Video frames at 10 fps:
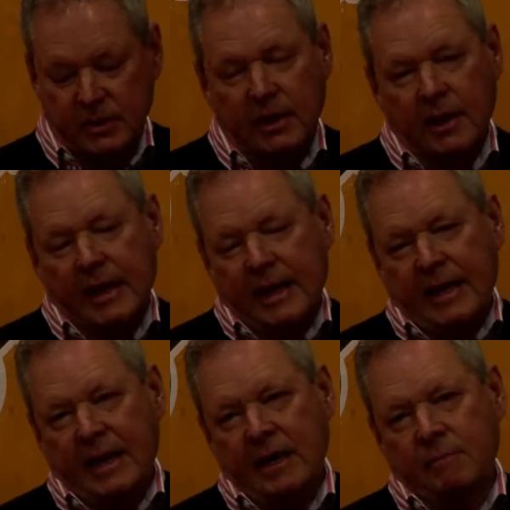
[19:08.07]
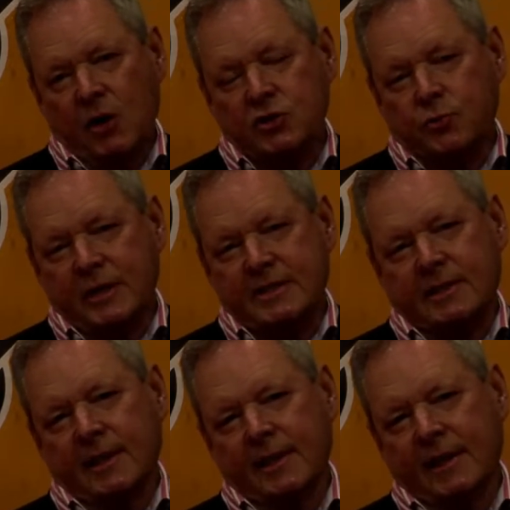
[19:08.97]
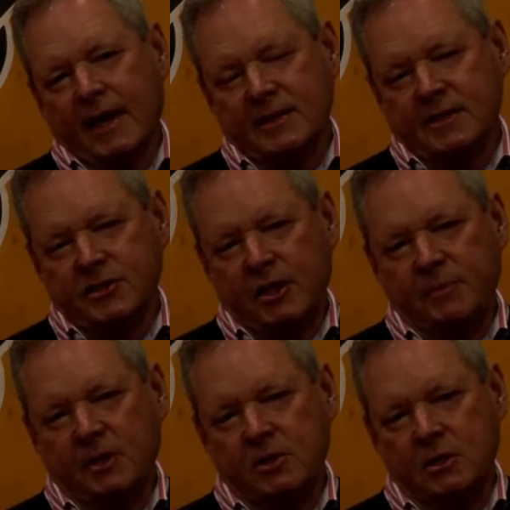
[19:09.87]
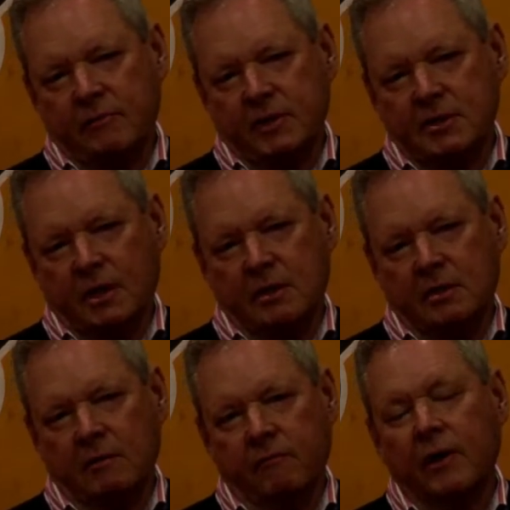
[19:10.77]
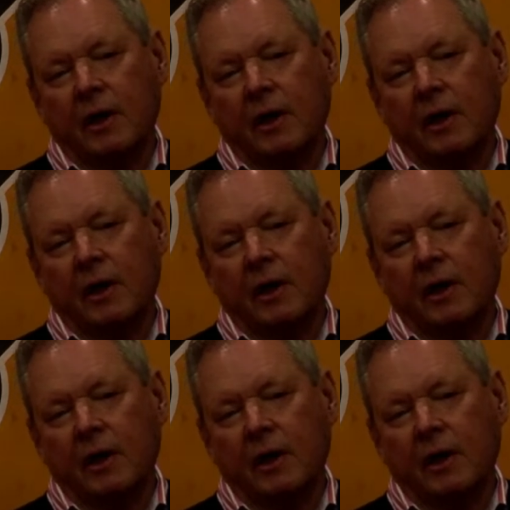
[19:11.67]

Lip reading: and most recently as the Deputy Chief Executive